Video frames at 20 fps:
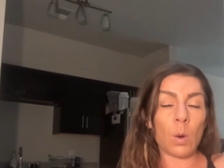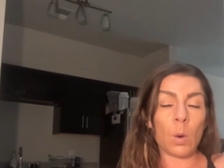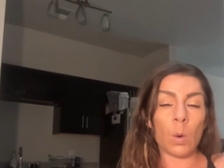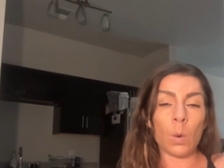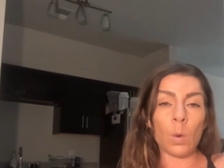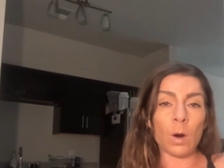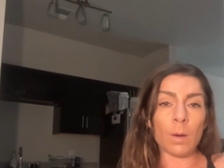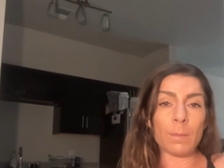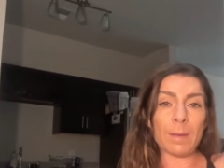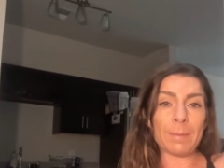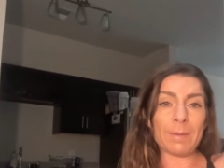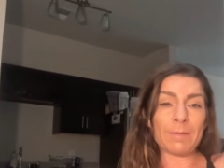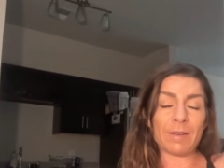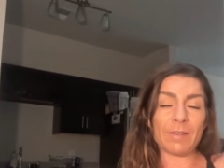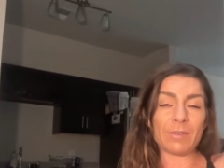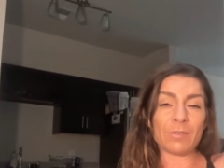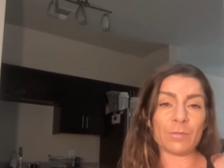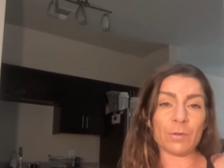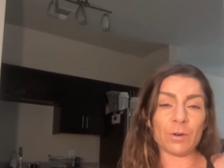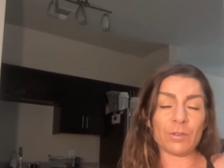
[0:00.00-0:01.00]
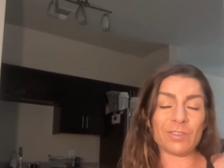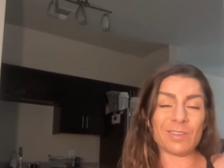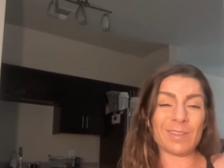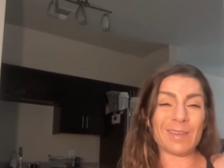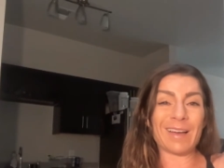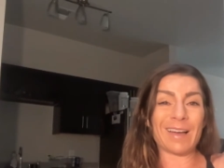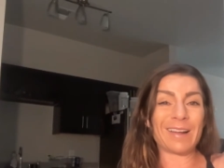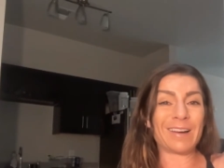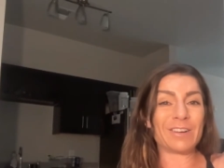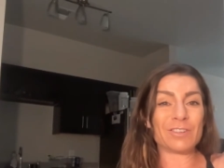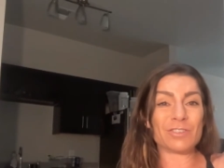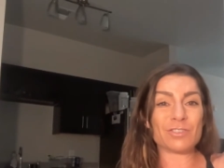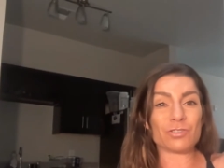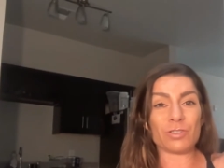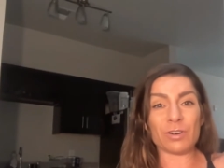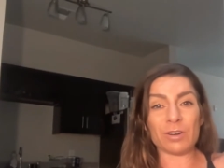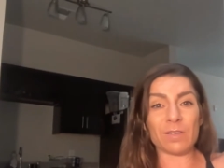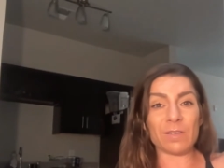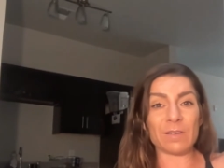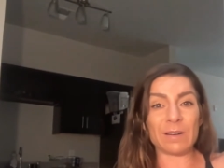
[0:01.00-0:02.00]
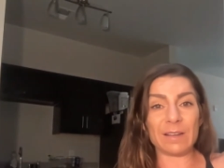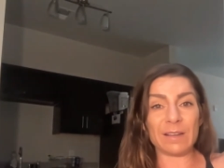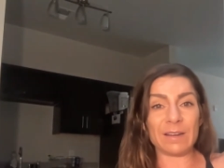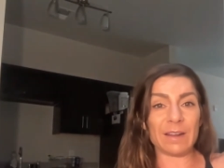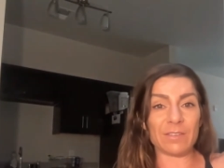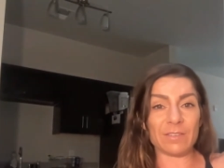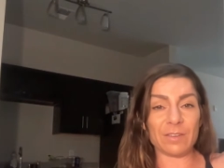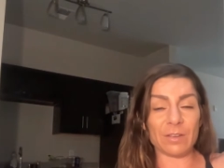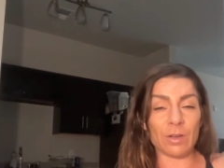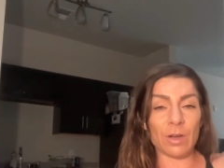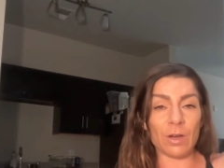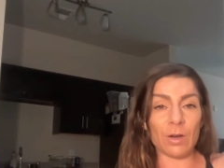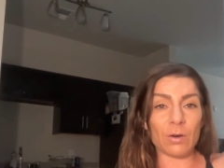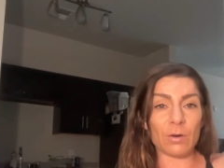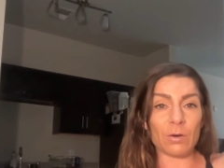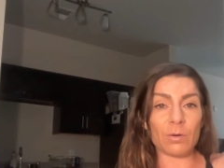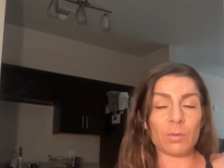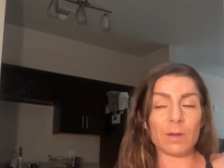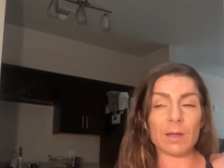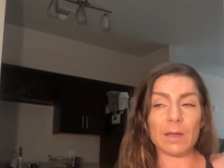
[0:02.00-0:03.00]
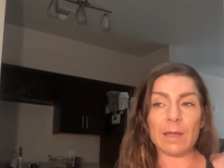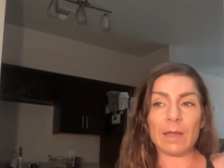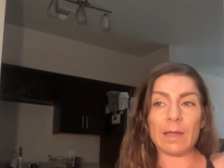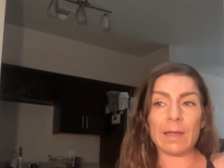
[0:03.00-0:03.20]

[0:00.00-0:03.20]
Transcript: Or maybe vice versa, they kind of trickle it in as they go.